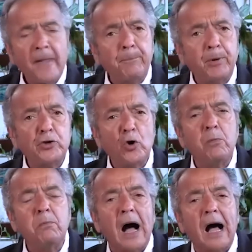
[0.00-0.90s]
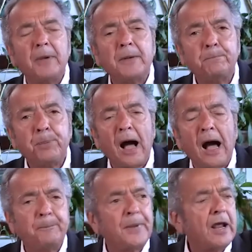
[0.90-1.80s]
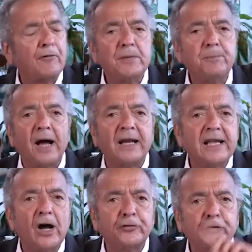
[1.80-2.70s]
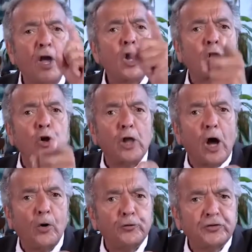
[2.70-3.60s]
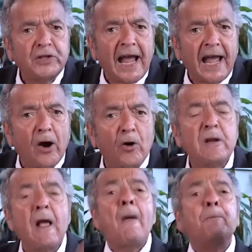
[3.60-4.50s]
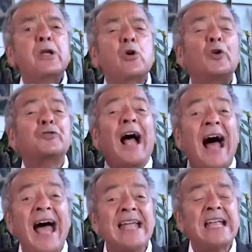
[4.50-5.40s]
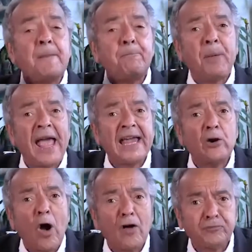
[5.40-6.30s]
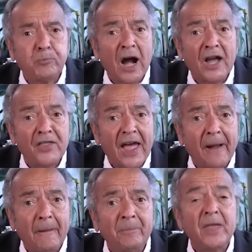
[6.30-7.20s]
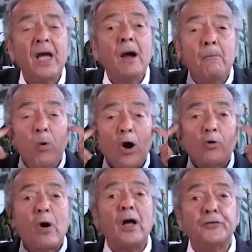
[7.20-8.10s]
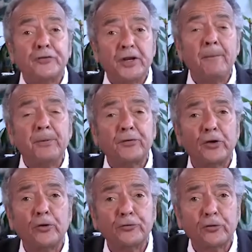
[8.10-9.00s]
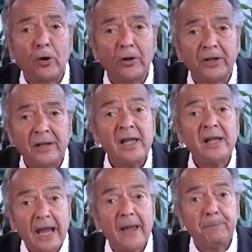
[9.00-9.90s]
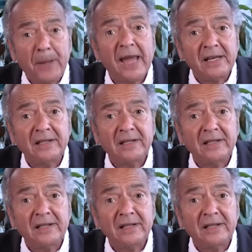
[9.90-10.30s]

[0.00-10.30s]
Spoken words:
But you mom and pop and everybody else close down because I get paid off by them. Morons and imbeciles call it campaign